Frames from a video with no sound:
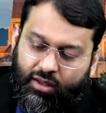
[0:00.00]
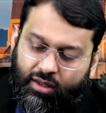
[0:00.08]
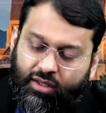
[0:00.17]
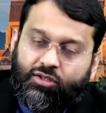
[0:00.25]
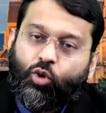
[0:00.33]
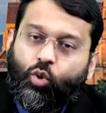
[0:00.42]

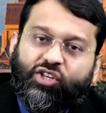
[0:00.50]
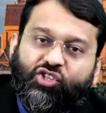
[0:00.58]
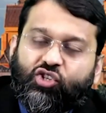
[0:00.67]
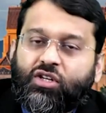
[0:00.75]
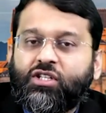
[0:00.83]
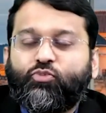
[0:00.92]
this
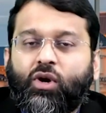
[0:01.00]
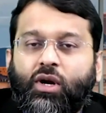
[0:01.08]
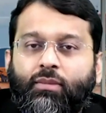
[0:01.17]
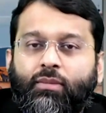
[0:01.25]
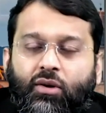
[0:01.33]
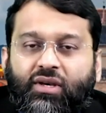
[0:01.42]
question is
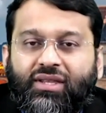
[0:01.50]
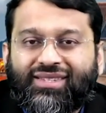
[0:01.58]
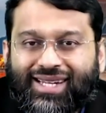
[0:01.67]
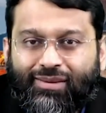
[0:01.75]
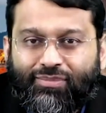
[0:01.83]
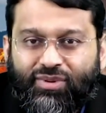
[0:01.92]
primarily the
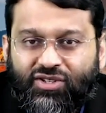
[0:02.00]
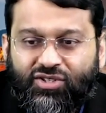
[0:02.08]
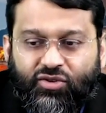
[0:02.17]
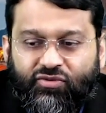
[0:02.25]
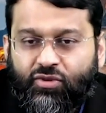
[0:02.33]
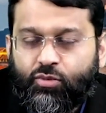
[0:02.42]
stepping
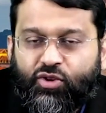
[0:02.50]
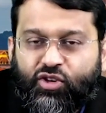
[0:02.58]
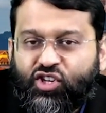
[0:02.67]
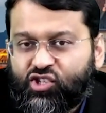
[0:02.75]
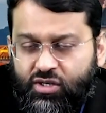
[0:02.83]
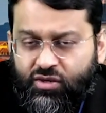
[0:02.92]
stone for the
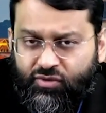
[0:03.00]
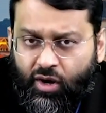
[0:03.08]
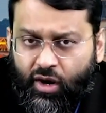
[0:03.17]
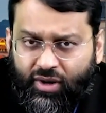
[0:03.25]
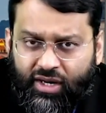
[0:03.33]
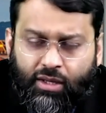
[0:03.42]
rejection of
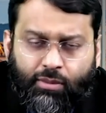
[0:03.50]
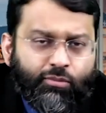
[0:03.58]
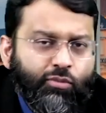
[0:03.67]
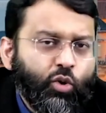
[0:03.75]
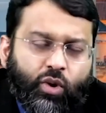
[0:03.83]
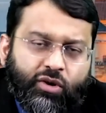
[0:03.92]
God, right?
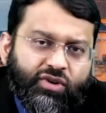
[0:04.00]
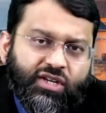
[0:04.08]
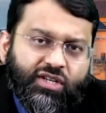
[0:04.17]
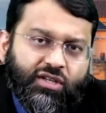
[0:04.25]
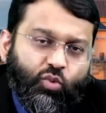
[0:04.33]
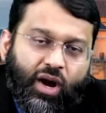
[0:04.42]
Number one
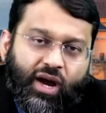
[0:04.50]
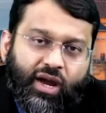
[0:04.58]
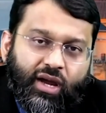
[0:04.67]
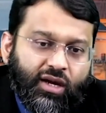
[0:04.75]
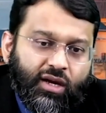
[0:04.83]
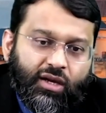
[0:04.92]
reason
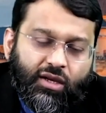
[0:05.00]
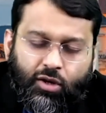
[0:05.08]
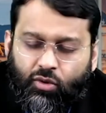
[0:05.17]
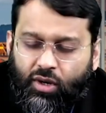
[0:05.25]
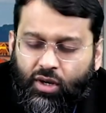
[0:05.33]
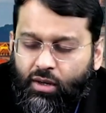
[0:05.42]
why you
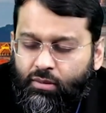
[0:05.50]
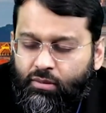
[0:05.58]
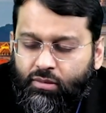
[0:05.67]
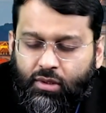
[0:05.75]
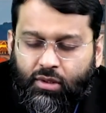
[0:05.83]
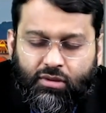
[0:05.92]
know
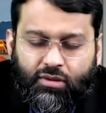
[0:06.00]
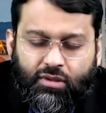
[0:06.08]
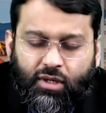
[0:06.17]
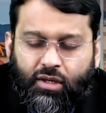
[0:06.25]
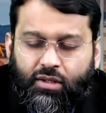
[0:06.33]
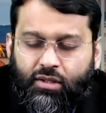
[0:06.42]
um, uh,
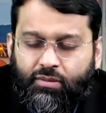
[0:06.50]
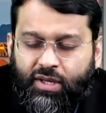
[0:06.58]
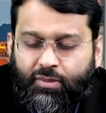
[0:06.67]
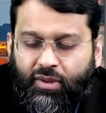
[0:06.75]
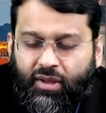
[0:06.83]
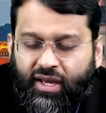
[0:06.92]
uh,
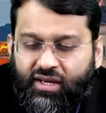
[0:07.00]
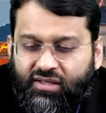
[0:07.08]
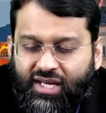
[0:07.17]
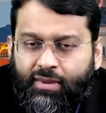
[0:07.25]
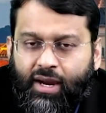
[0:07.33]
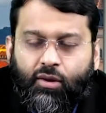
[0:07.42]
people like
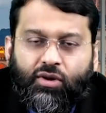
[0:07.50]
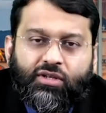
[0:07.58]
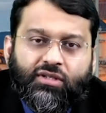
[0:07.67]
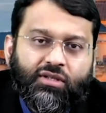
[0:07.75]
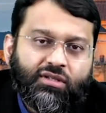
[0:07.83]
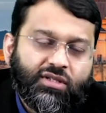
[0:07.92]
Sam
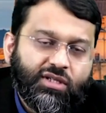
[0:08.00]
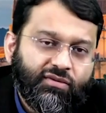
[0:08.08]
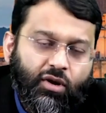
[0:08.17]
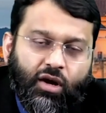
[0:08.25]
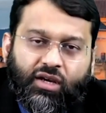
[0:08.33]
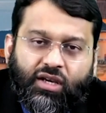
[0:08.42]
Harris and
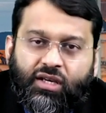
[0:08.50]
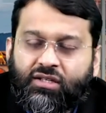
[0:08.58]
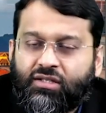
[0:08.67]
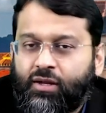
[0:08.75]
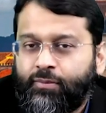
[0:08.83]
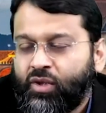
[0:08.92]
Stephen Hawking
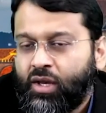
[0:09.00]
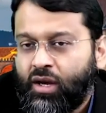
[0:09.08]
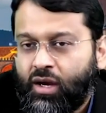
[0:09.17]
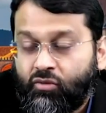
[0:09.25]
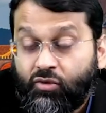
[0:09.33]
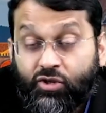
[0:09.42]
and
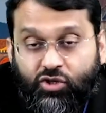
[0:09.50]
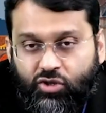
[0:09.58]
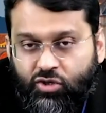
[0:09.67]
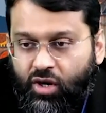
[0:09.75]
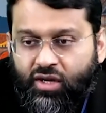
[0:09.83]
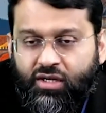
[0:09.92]
uh,
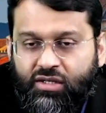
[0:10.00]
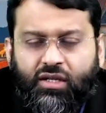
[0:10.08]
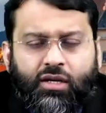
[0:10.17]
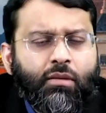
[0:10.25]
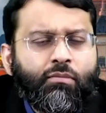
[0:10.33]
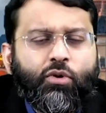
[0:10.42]
Richard Dawkins,
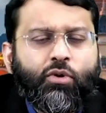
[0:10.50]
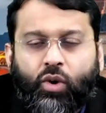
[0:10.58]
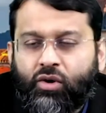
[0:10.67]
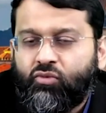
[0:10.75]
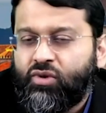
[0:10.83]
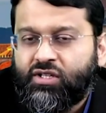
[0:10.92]
the number
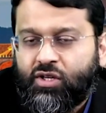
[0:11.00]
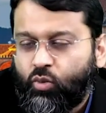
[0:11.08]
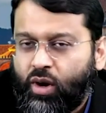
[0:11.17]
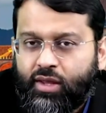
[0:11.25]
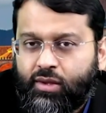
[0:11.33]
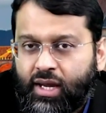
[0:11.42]
one reason
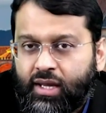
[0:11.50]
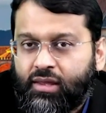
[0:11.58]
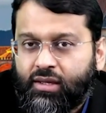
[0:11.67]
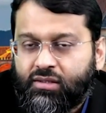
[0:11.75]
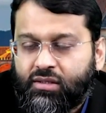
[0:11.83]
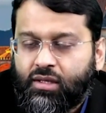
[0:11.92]
why they're
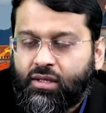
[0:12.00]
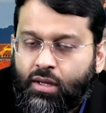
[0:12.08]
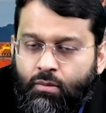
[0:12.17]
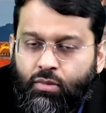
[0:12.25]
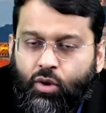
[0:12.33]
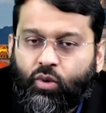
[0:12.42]
atheists, the
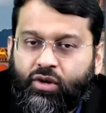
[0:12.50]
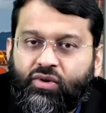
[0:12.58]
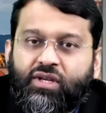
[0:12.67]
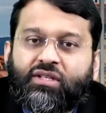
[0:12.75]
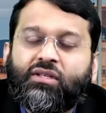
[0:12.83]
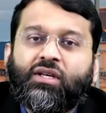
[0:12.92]
number one
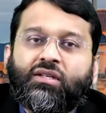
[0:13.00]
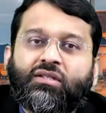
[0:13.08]
reason